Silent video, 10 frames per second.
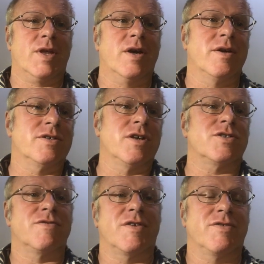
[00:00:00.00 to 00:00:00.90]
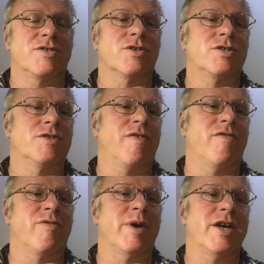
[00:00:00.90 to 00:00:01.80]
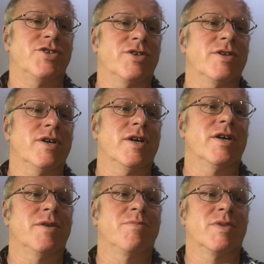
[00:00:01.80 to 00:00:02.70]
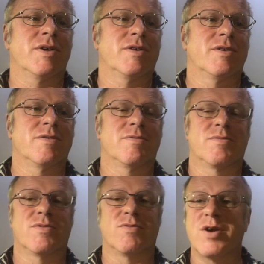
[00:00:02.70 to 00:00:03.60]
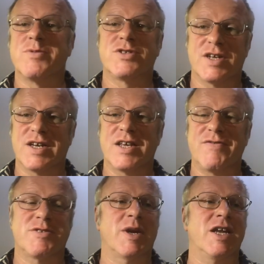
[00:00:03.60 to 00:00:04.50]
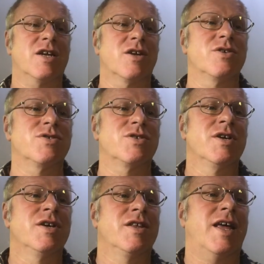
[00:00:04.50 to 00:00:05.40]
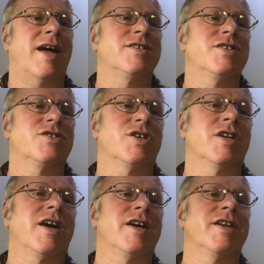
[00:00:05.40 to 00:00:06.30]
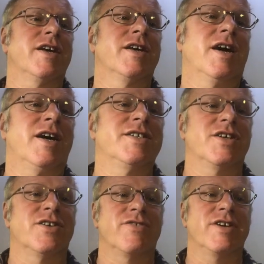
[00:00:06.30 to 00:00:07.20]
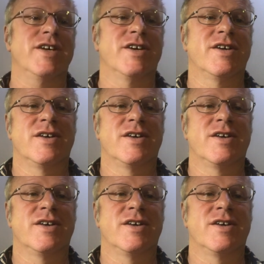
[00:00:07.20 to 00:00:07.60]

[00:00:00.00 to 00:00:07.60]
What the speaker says: There's lots of different sources of information. Romans didn't leave us many clues. The Antonine itinerary